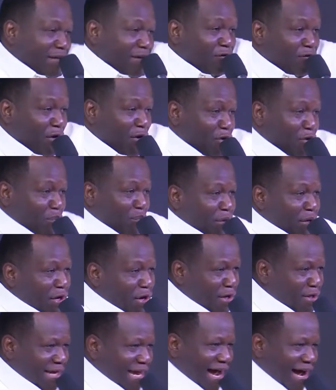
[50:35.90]
for you
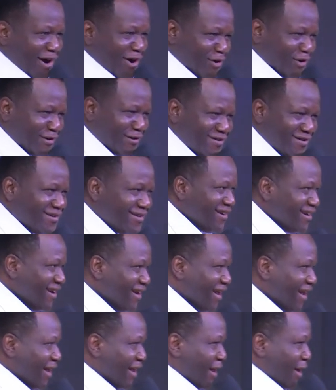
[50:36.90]
beyond that hurt.
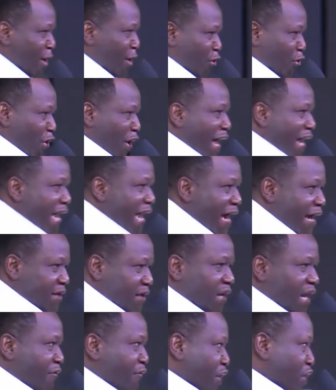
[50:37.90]
Your next
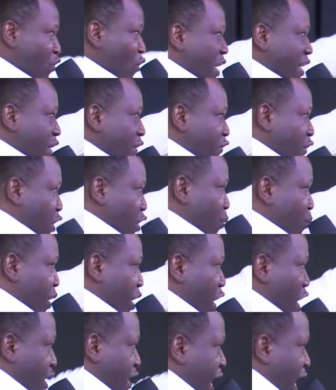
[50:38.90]
level is waiting for you
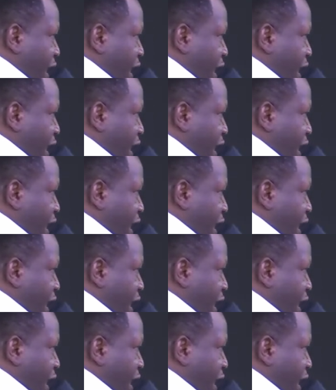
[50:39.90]
beyond that